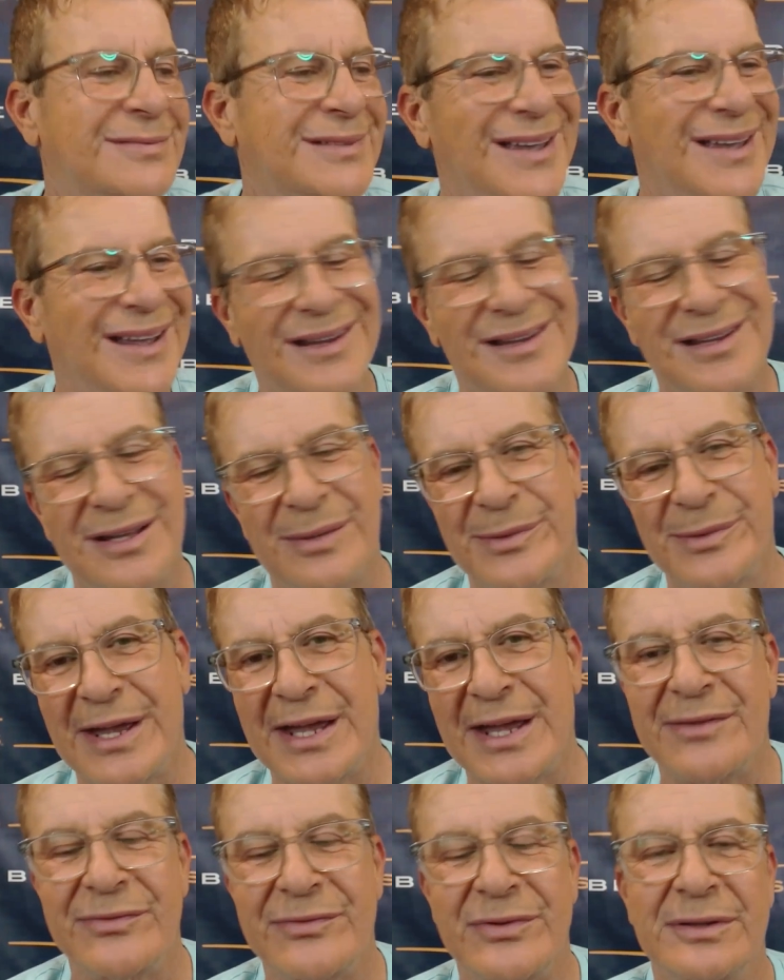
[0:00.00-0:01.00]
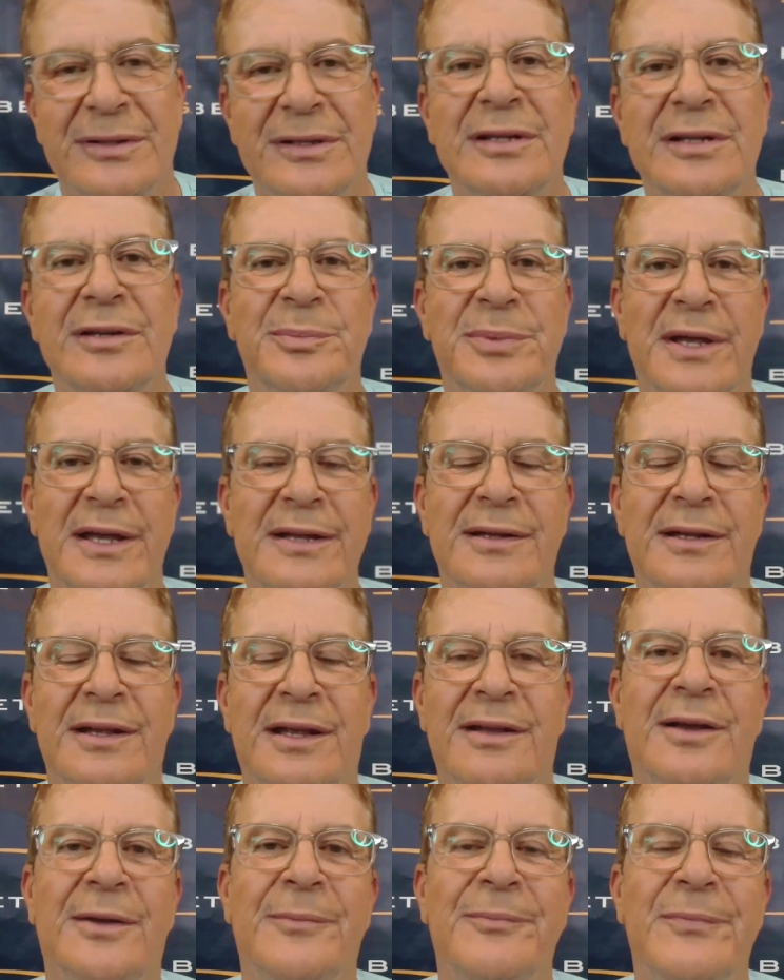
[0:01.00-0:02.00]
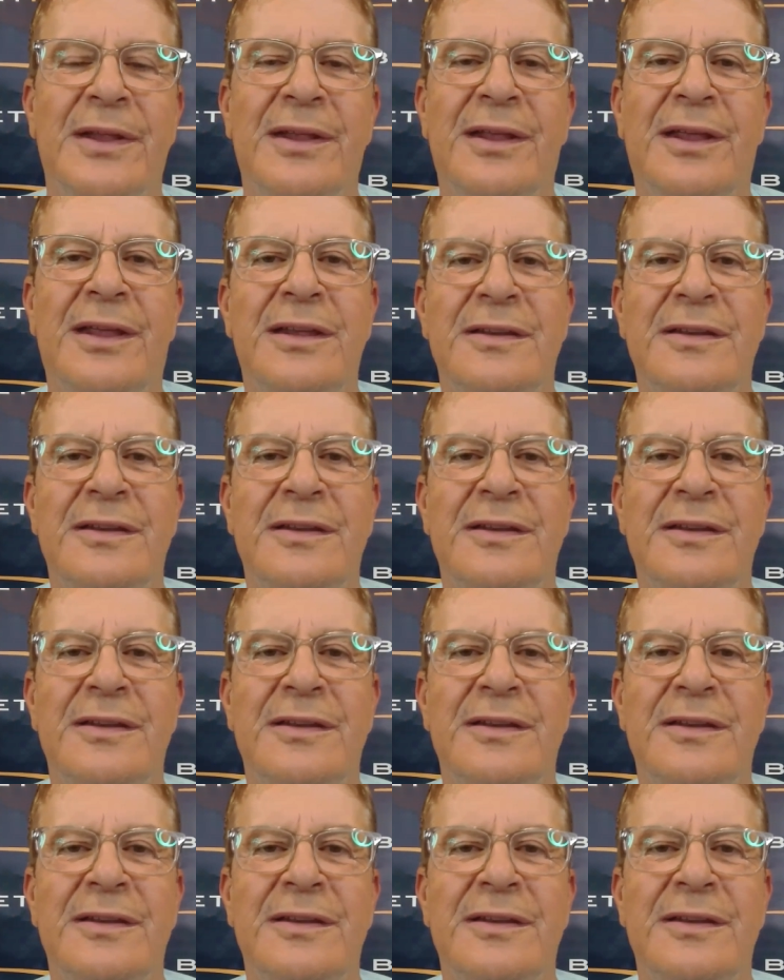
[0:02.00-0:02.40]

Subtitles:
even though he's kind of come out of it a little bit,